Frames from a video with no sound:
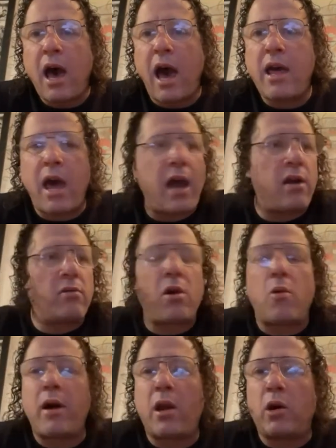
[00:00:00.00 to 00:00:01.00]
I don't
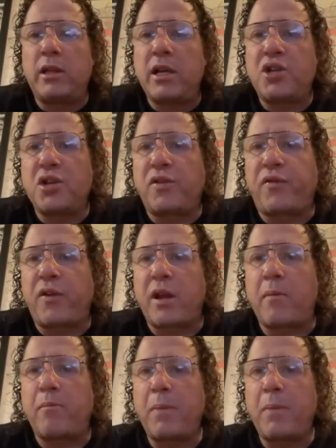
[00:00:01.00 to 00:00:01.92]
go on auditions for them.